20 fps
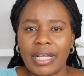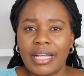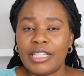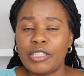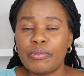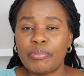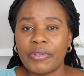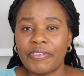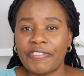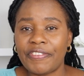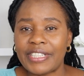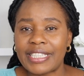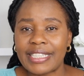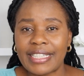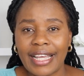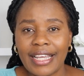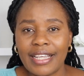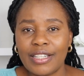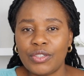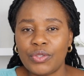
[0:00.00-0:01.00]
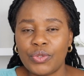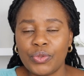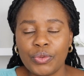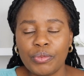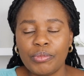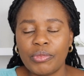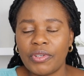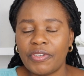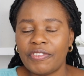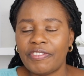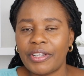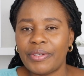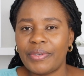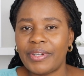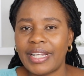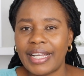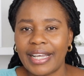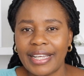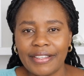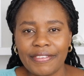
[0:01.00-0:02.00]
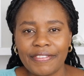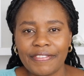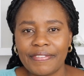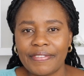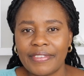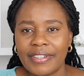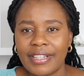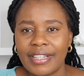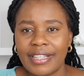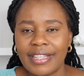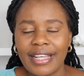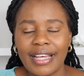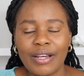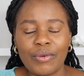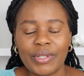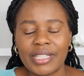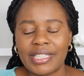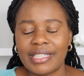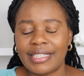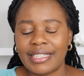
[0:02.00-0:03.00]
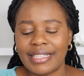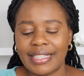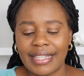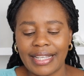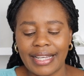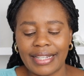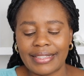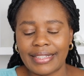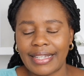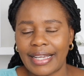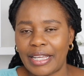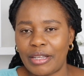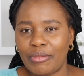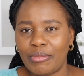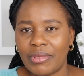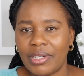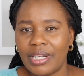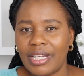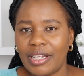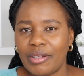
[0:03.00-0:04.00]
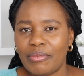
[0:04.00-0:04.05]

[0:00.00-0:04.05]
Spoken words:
and prophesying doom over your life, they are wasting their time.